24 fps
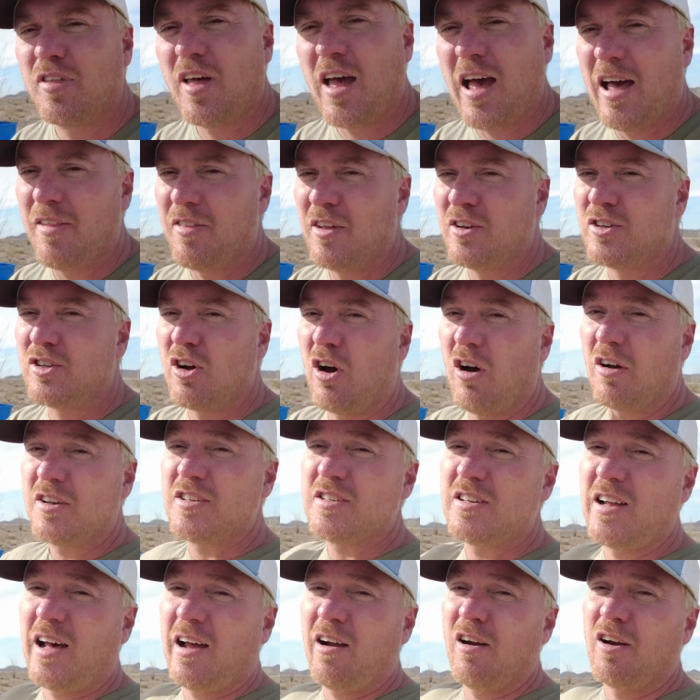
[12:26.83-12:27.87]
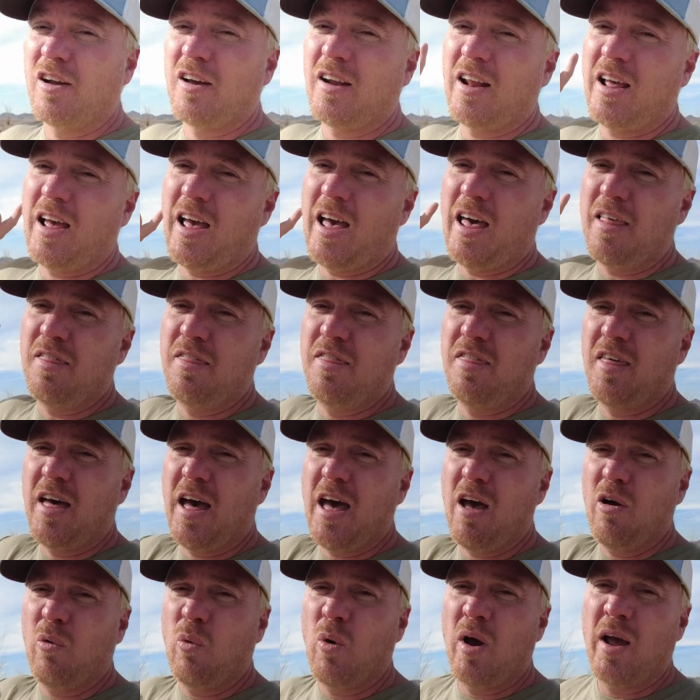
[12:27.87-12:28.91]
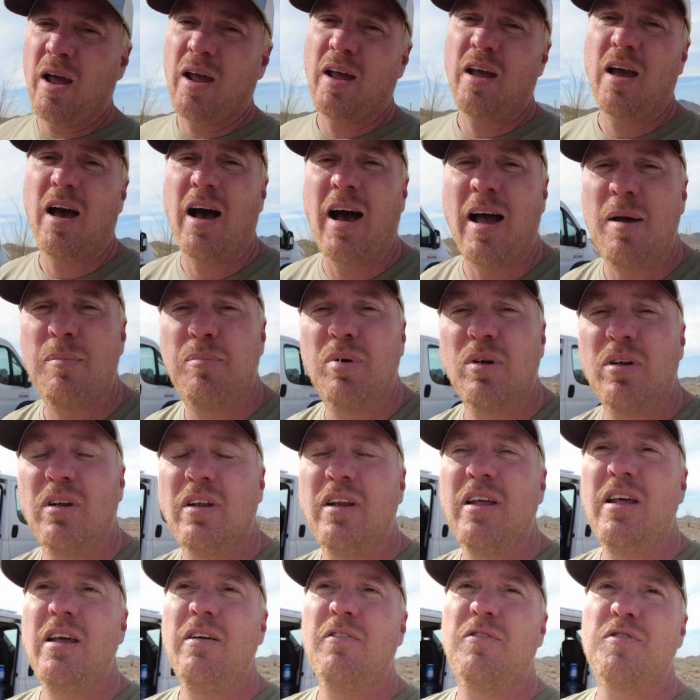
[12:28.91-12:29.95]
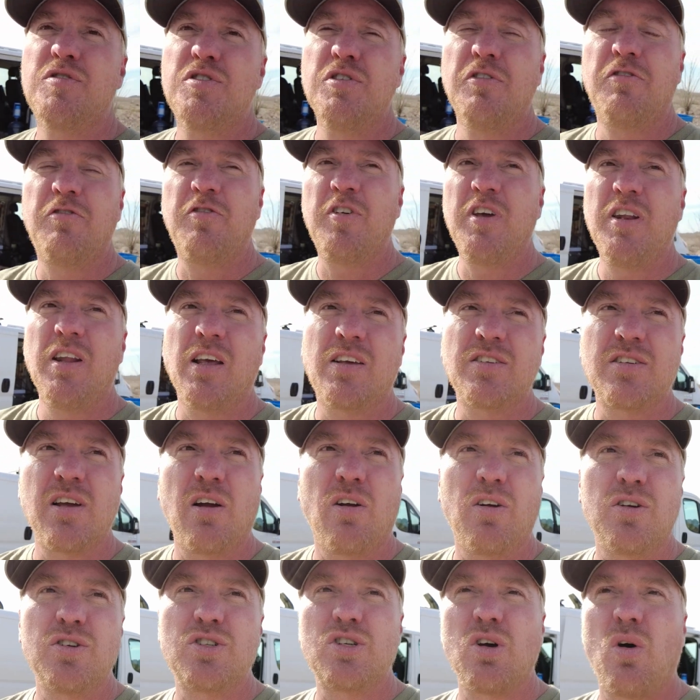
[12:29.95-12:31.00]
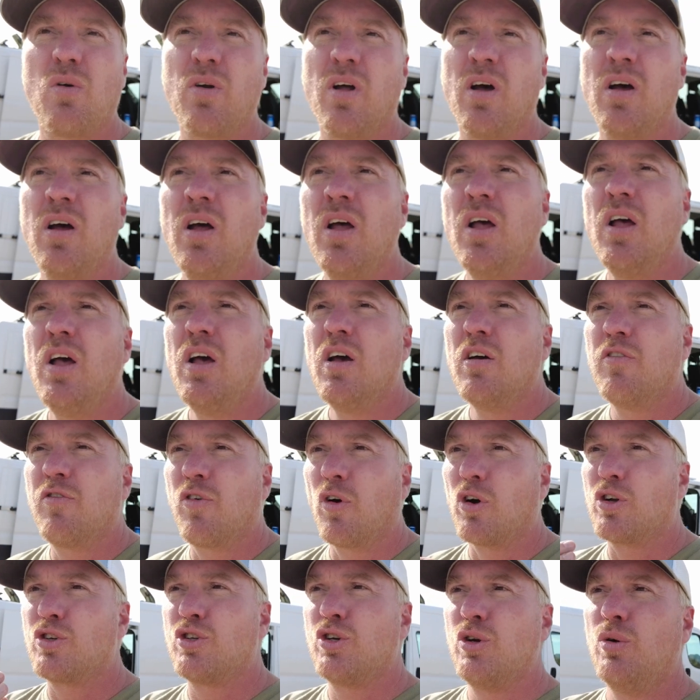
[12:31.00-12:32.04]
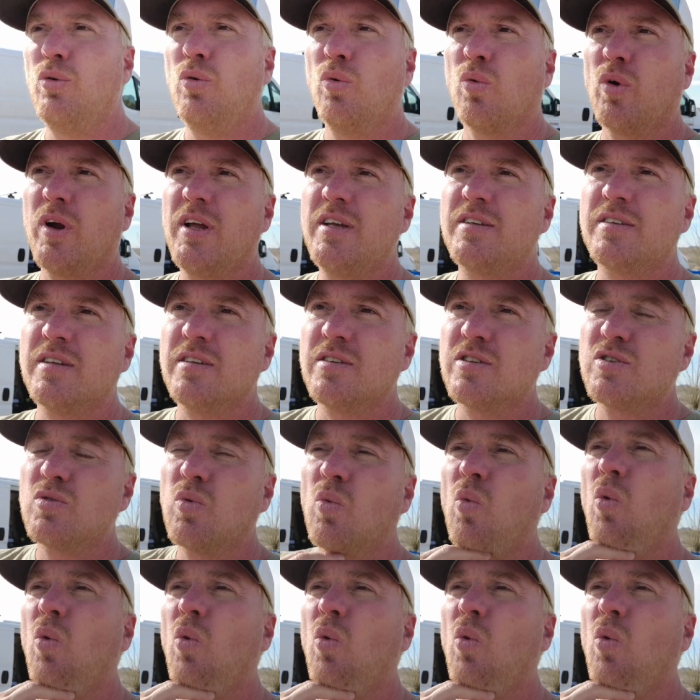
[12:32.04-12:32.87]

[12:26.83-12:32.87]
that, the dogs and I are going to head that way, I believe, to Phoenix, Arizona, for 2 reasons.